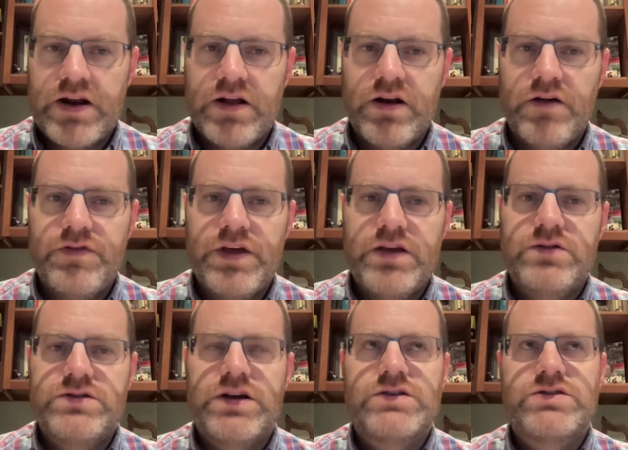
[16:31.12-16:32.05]
and I love that
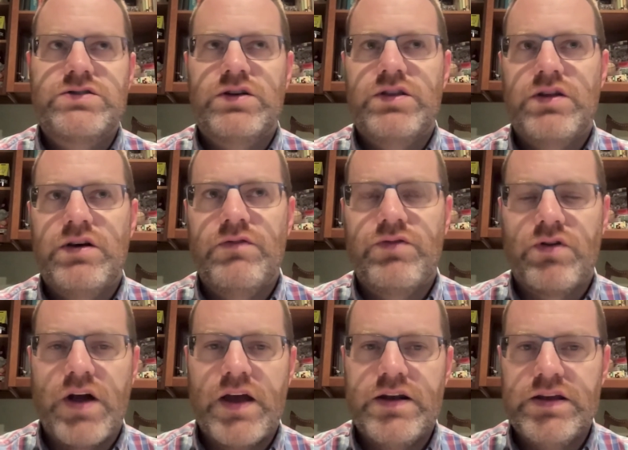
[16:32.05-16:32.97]
you touched on the
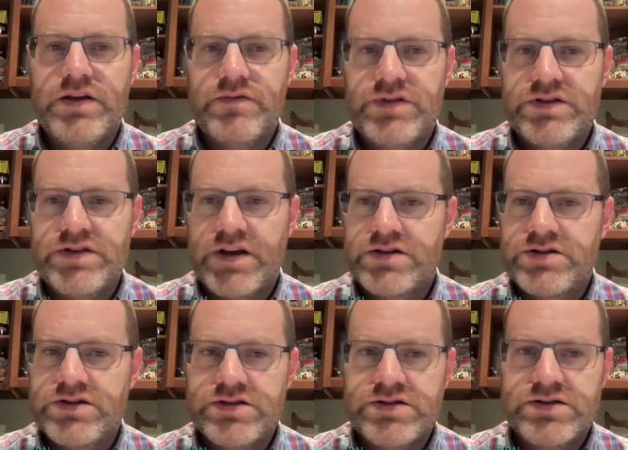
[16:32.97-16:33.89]
variety of
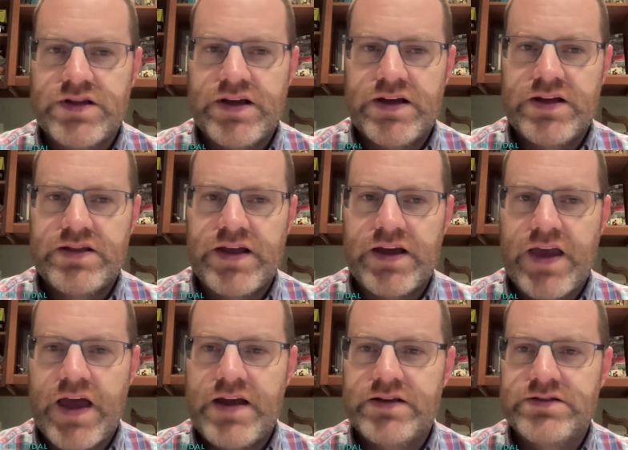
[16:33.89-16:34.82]
detections that
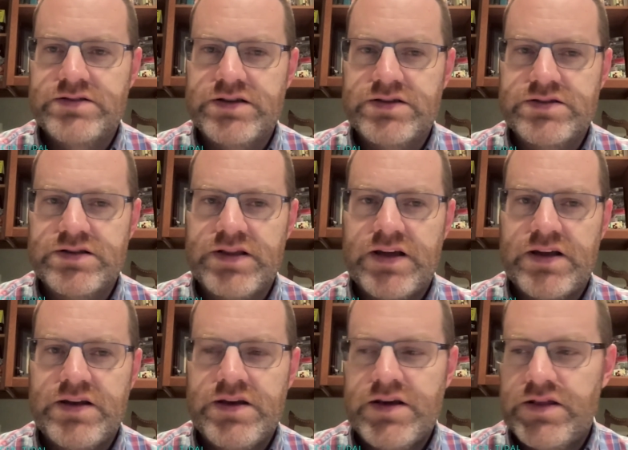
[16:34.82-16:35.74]
can exist, and
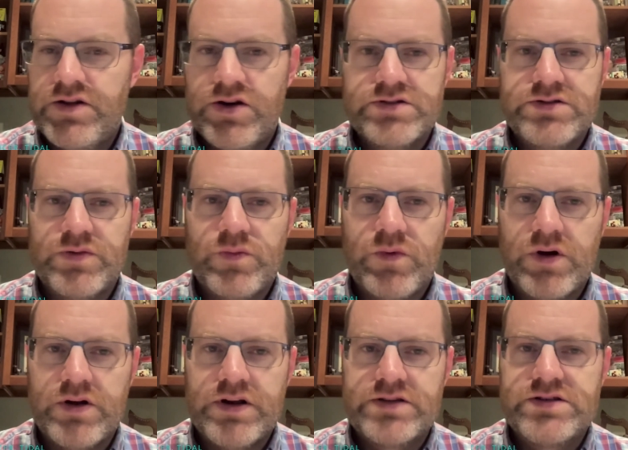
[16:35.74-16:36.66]
that there isn't
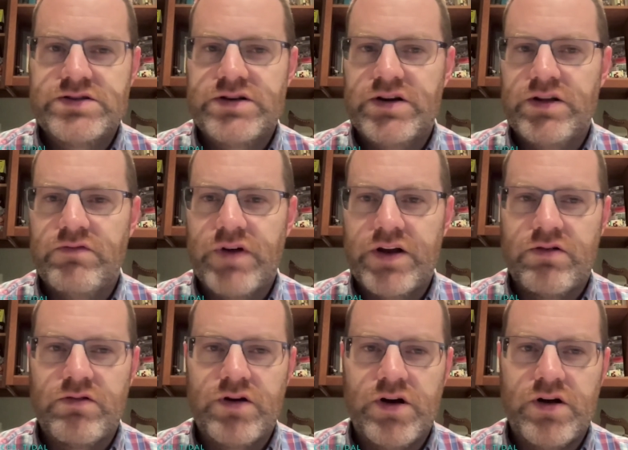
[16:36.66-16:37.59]
one necessarily right
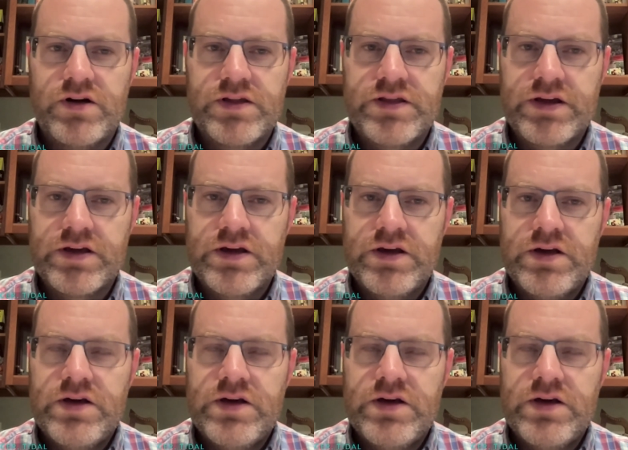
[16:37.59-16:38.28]
or wrong. I think